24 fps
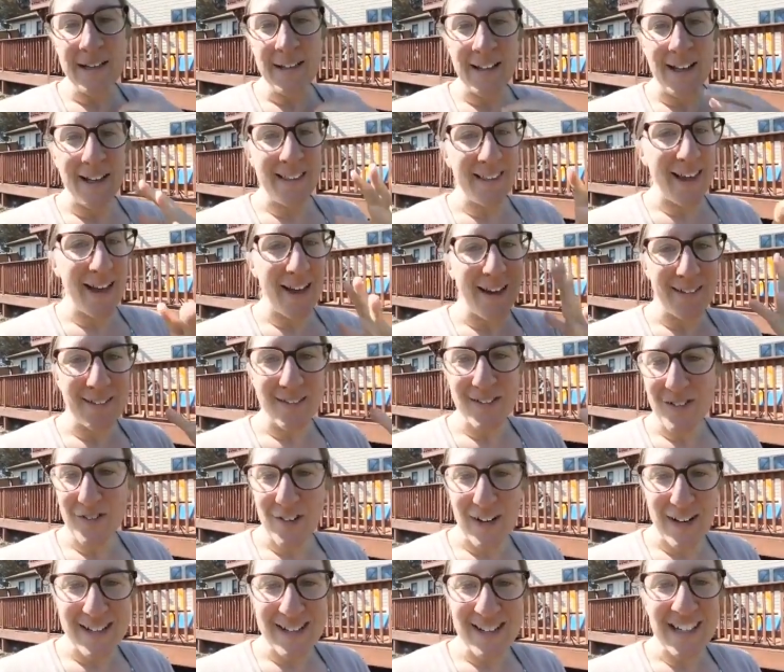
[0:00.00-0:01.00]
get that
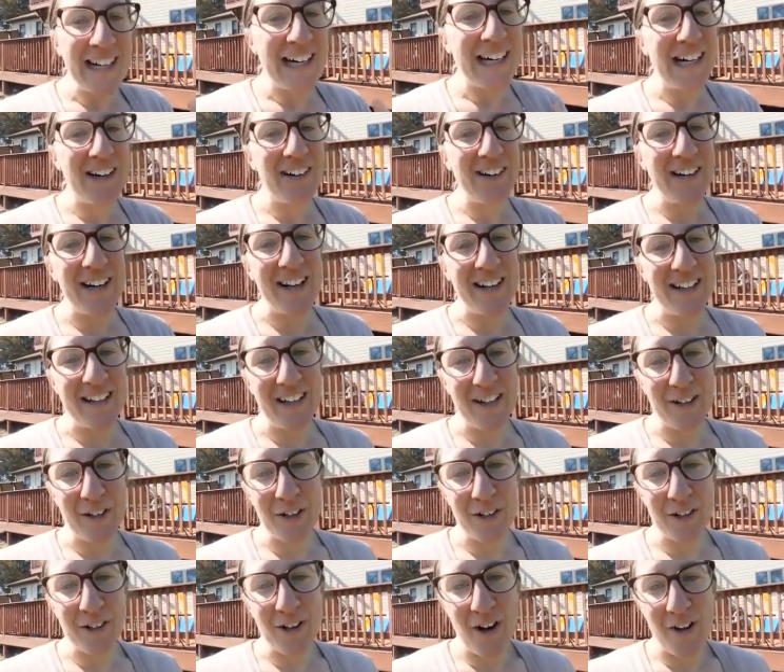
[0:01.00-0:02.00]
straightened out and get
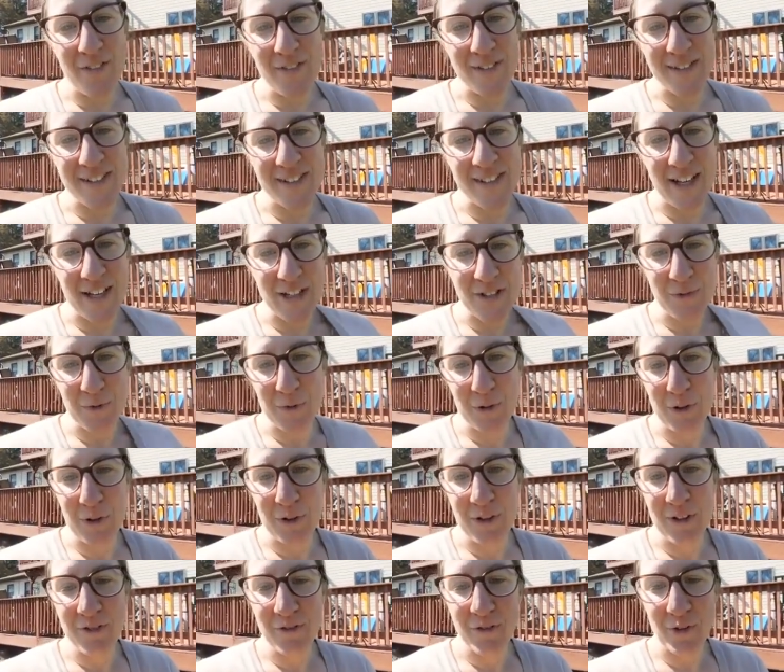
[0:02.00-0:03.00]
her on the
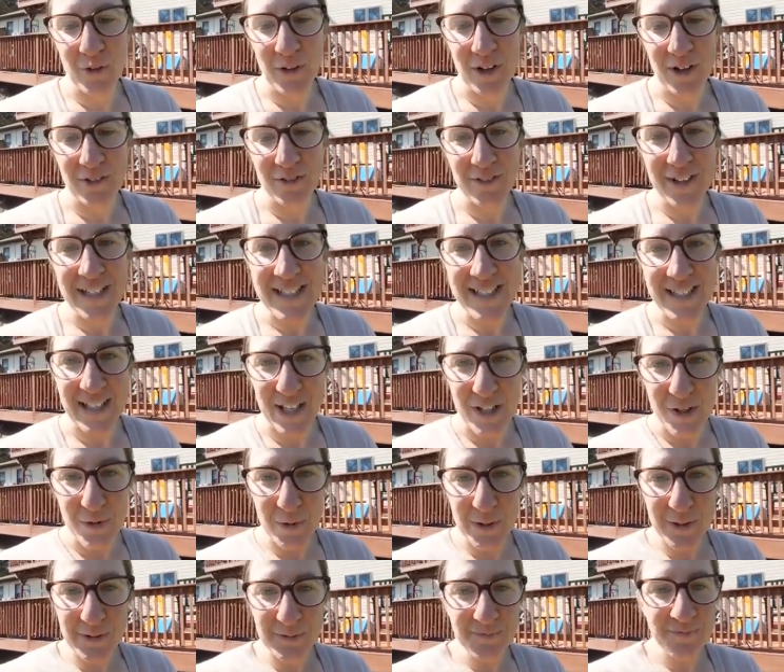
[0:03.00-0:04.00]
schedule for a
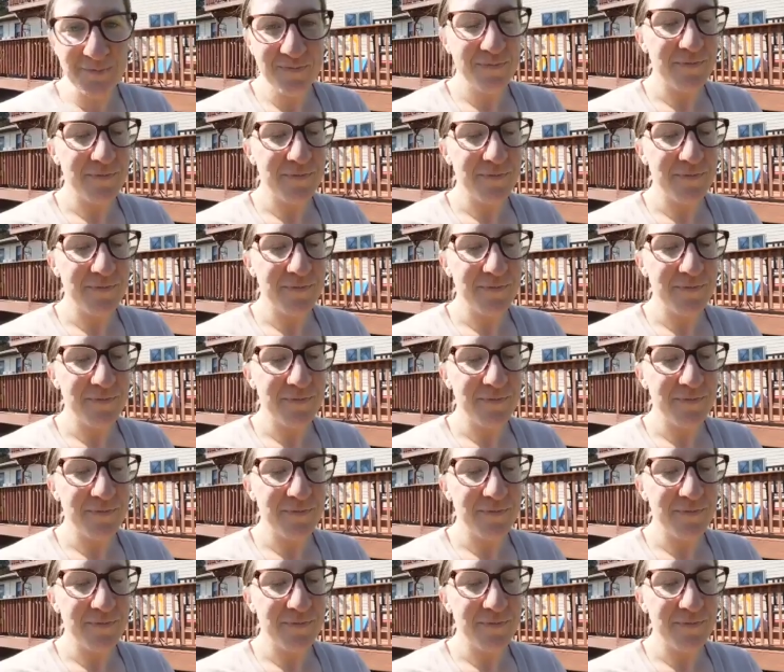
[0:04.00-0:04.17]
reschedule.